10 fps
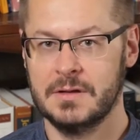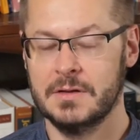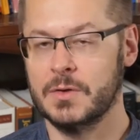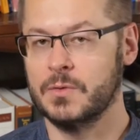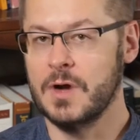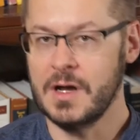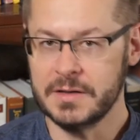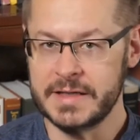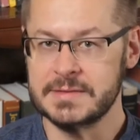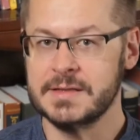The
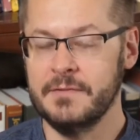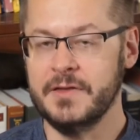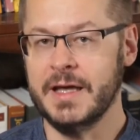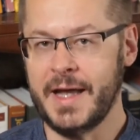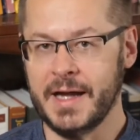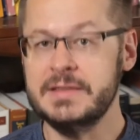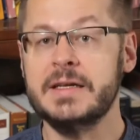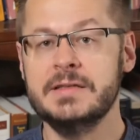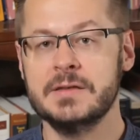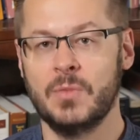wrongness of the act
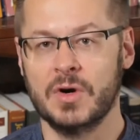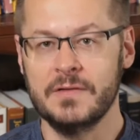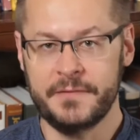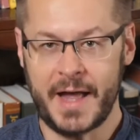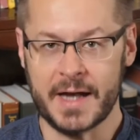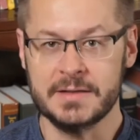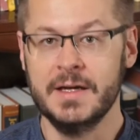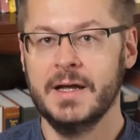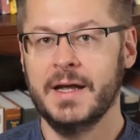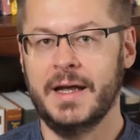is a moral fact,
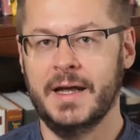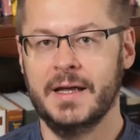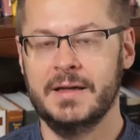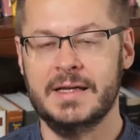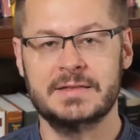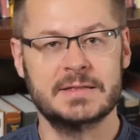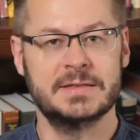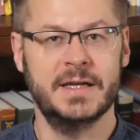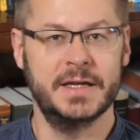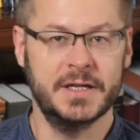and as the
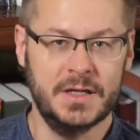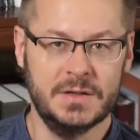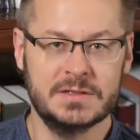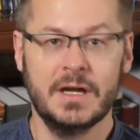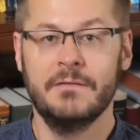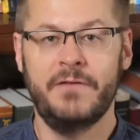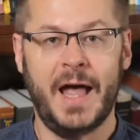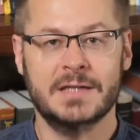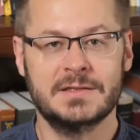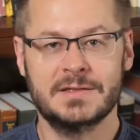saying goes,
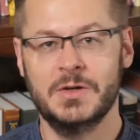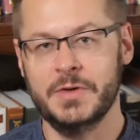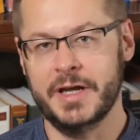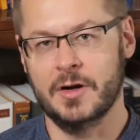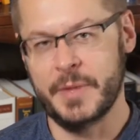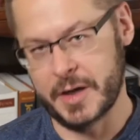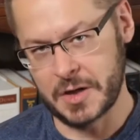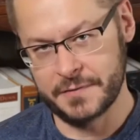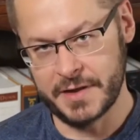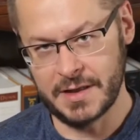facts don't care about
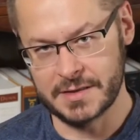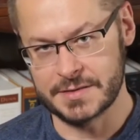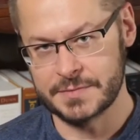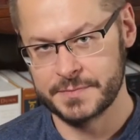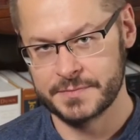our feelings.